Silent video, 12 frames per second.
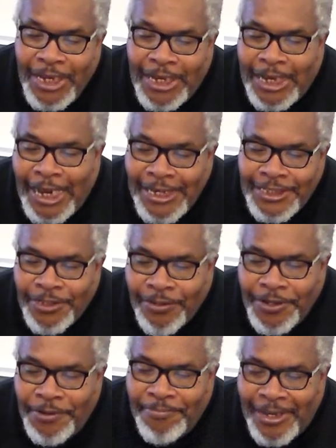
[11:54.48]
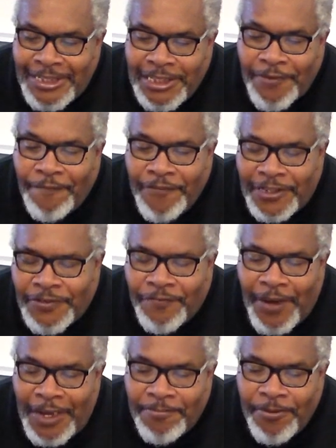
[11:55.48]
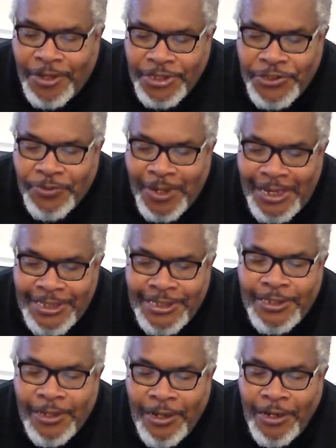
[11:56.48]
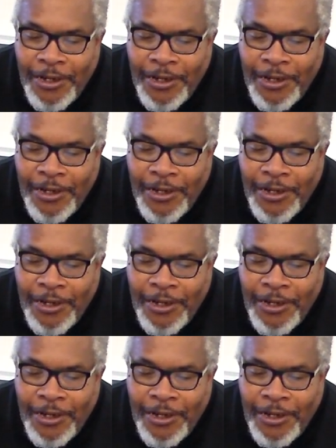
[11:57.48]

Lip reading: The occasional domestic fistfight punctuates